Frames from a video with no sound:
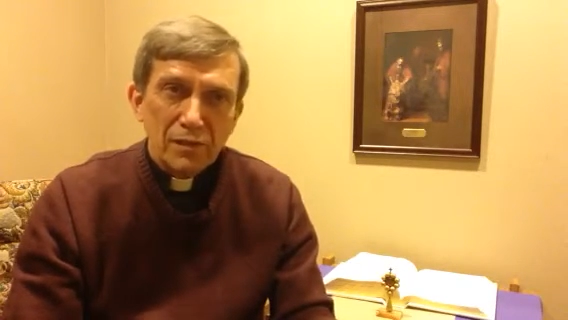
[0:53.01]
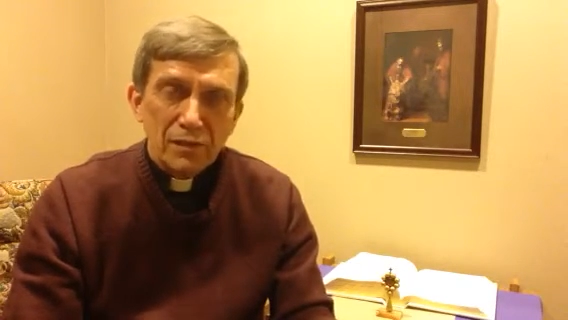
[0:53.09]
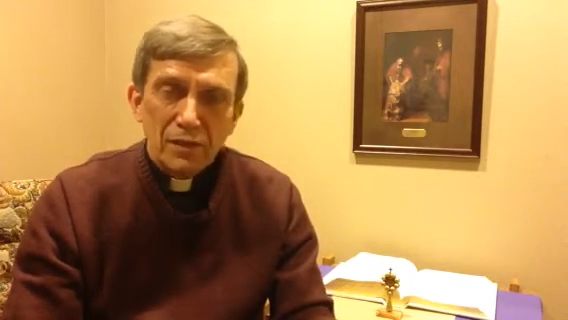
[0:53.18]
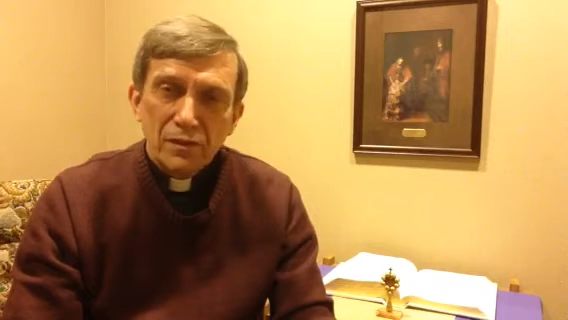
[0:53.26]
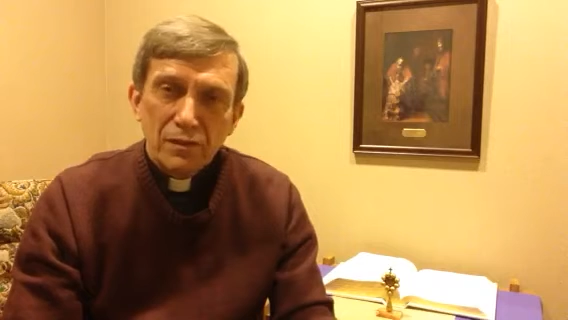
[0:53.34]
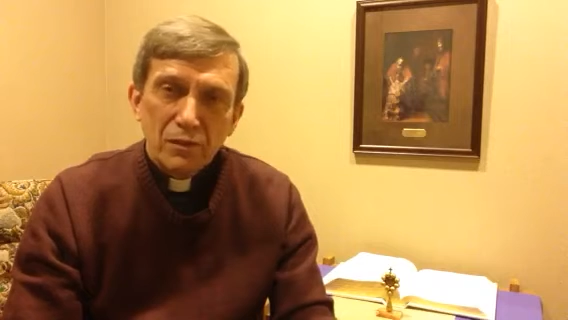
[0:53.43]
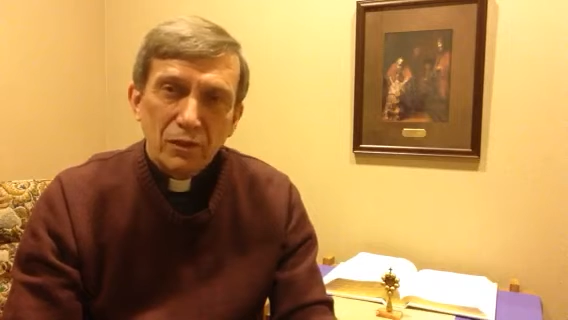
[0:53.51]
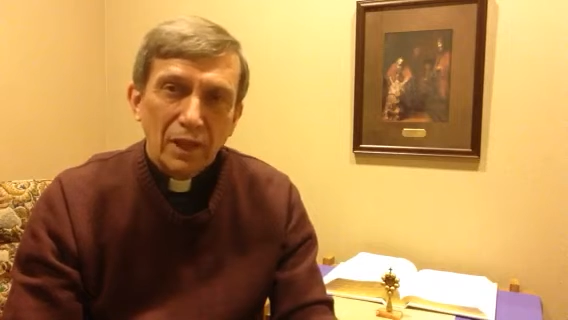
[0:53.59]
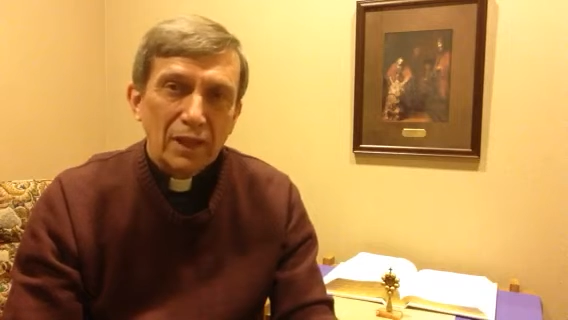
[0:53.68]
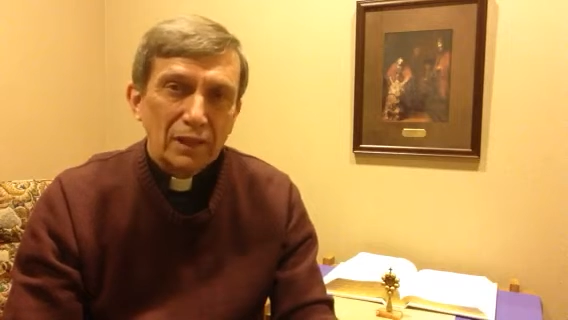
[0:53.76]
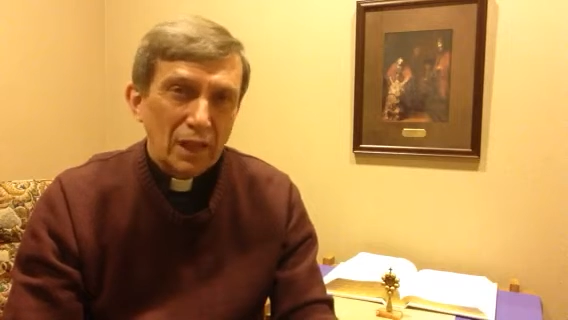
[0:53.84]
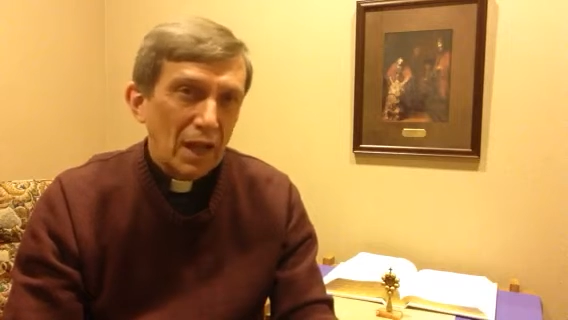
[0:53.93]
a season to
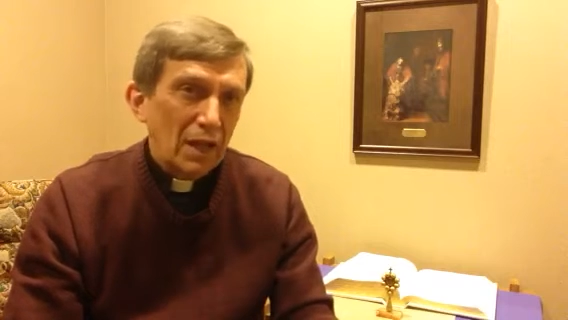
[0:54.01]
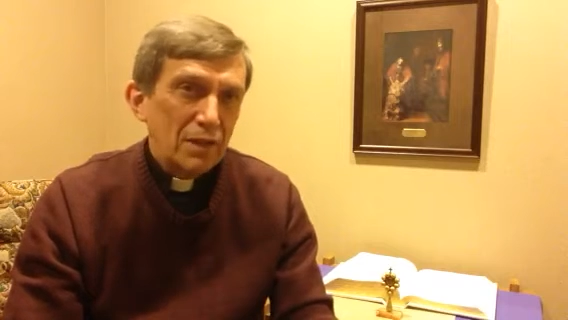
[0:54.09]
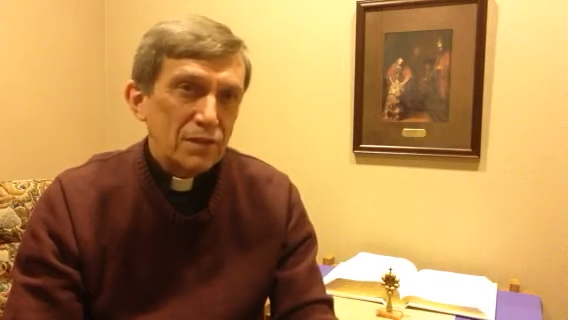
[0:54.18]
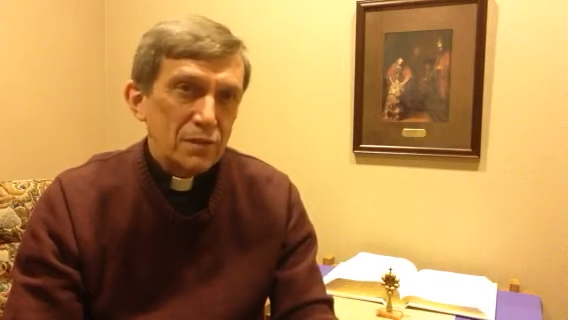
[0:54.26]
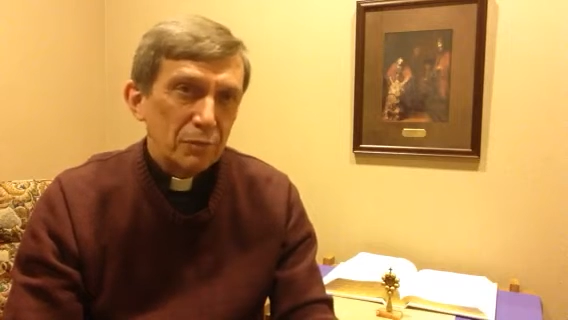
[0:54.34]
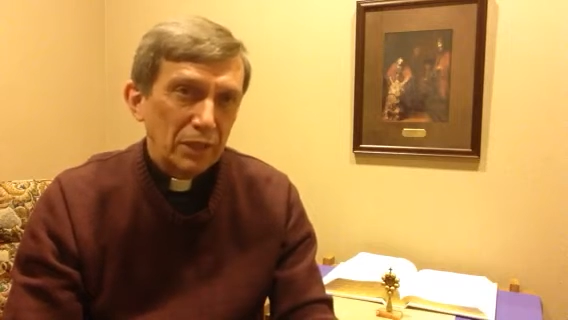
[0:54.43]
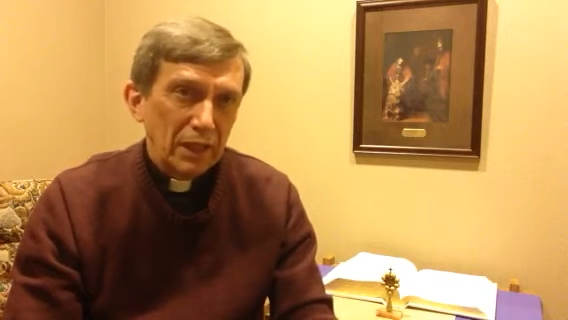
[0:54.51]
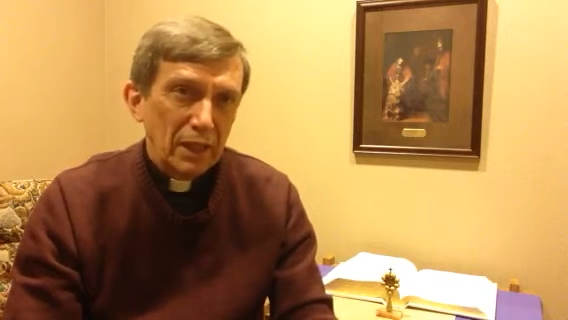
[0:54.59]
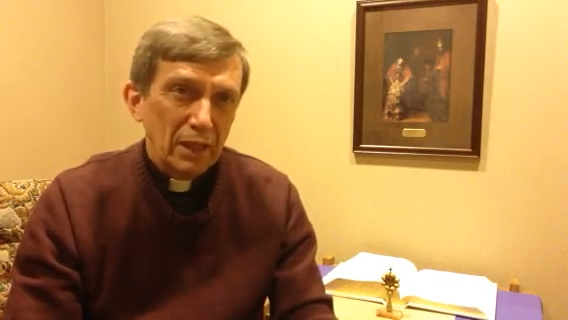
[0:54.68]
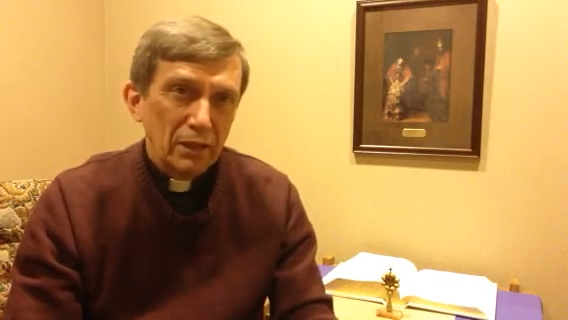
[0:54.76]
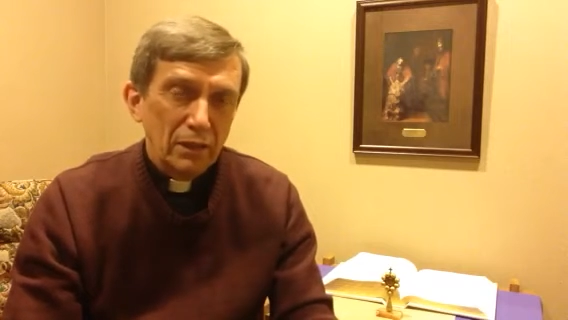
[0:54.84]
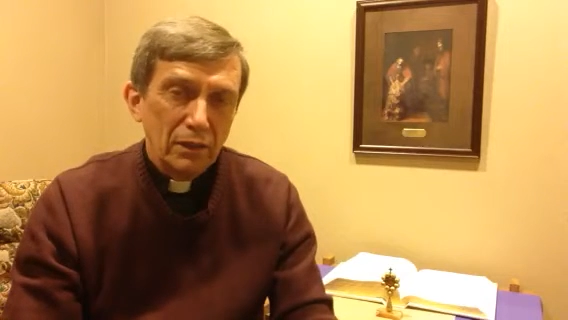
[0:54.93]
let God's
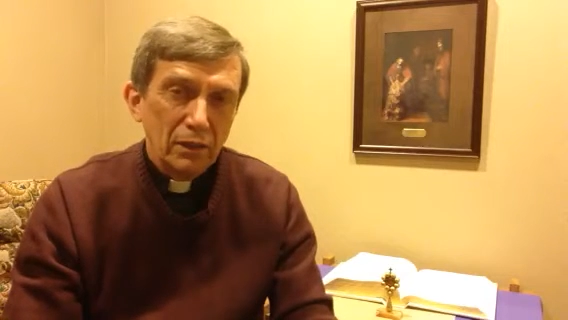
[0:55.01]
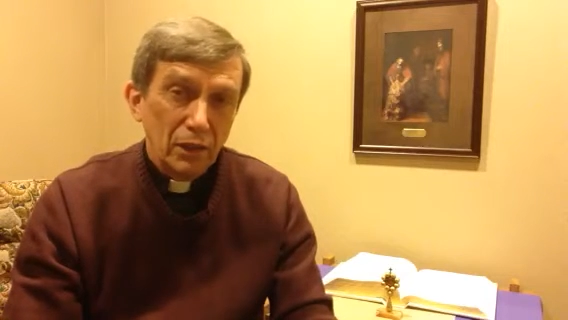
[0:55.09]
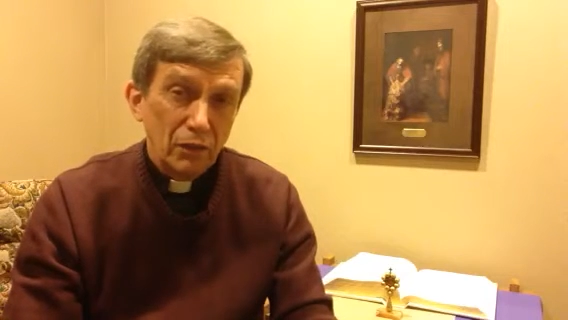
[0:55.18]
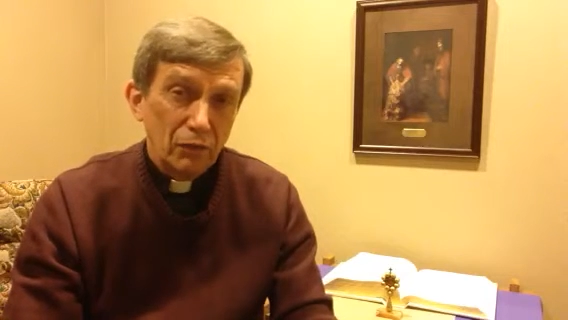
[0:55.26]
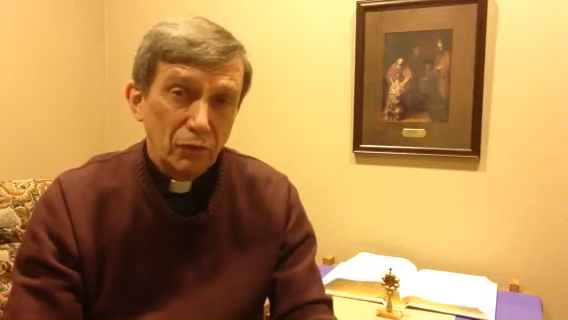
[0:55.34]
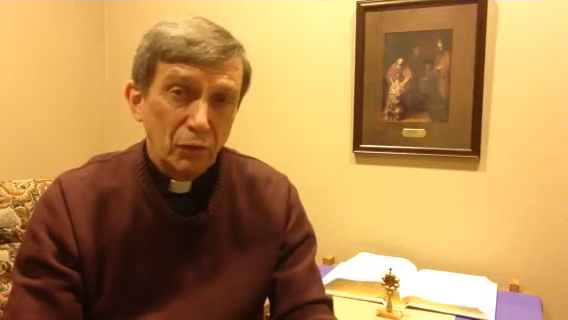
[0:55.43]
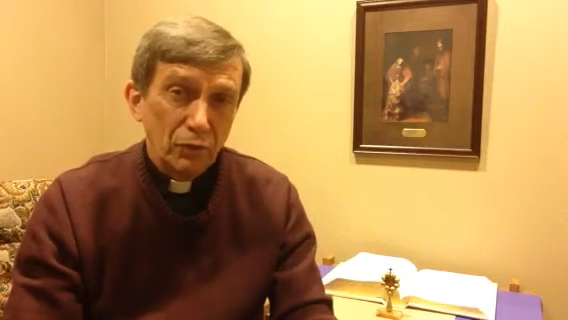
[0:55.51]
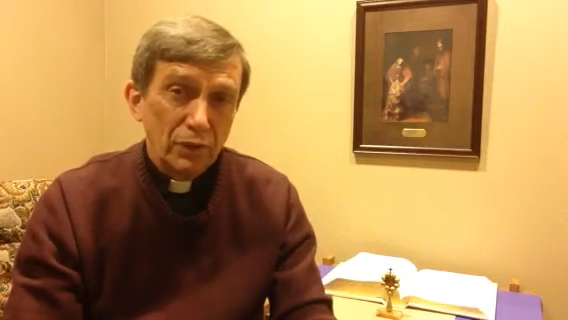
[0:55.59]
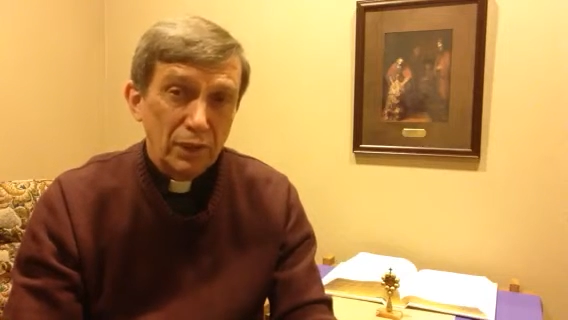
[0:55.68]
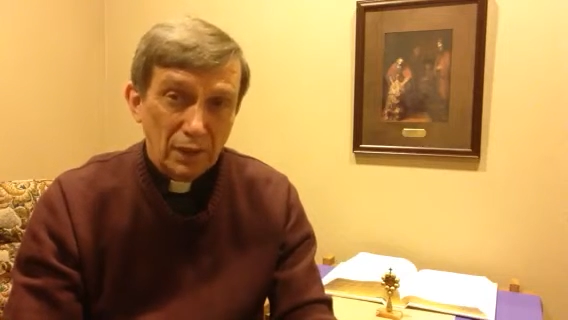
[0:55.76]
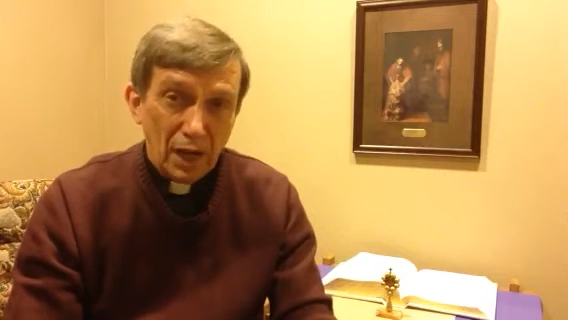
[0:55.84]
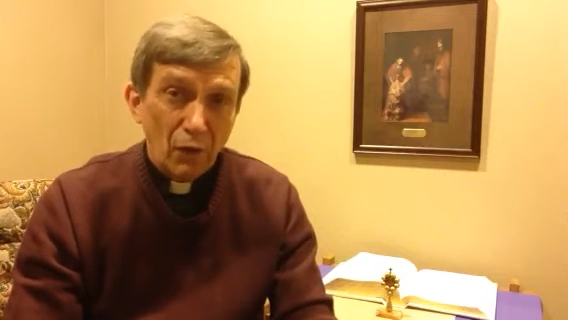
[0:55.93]
plan
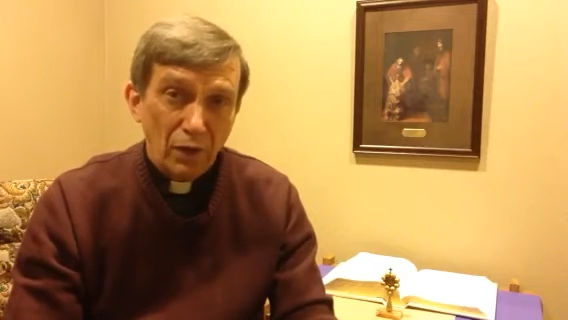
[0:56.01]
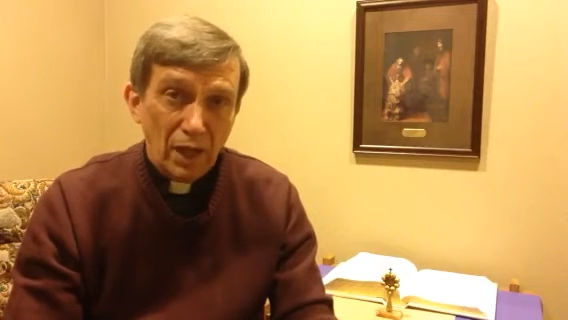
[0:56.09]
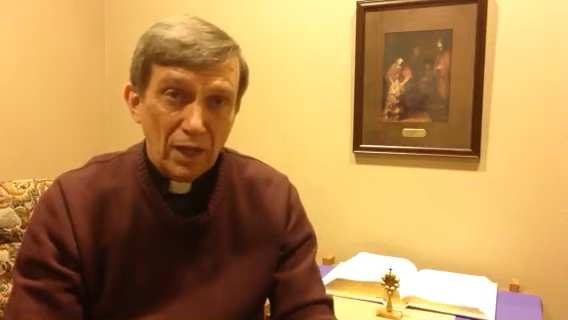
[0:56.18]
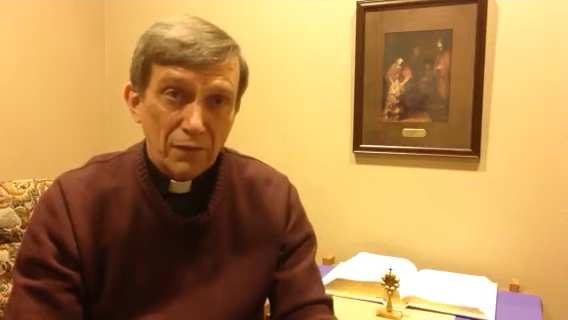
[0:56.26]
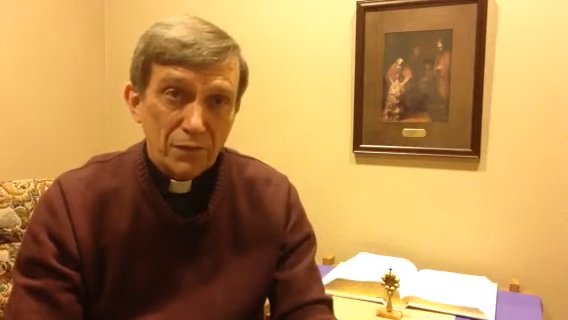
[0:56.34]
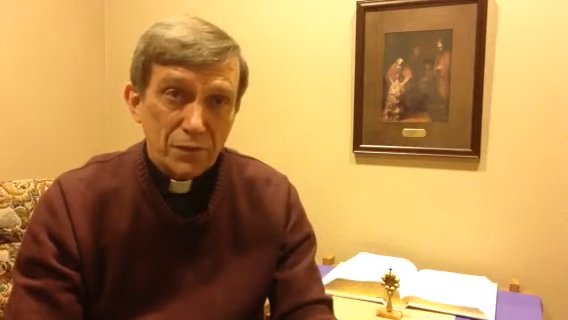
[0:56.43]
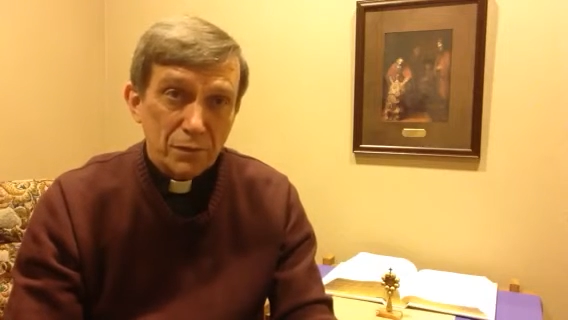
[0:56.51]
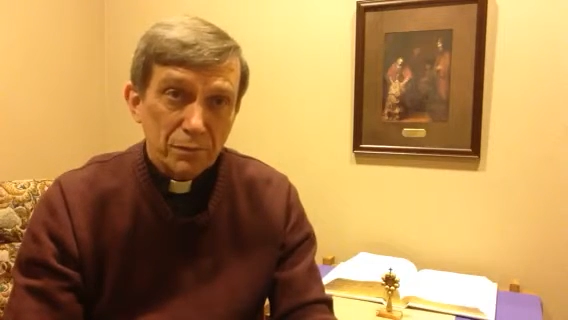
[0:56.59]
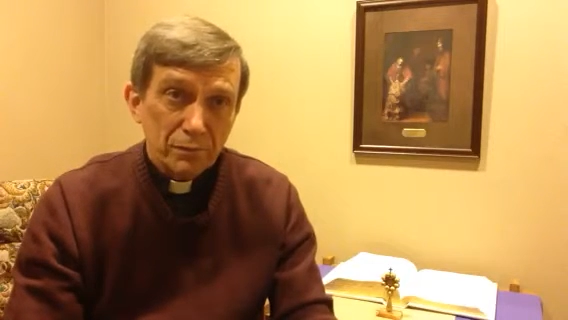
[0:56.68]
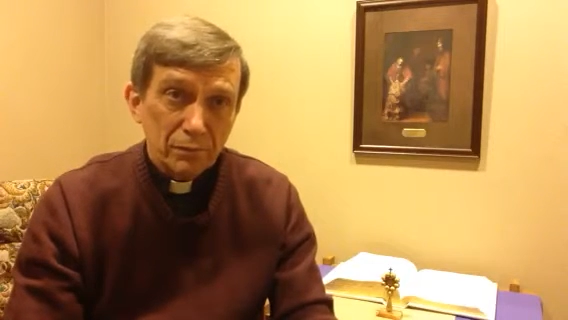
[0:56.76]
unfold in our lives.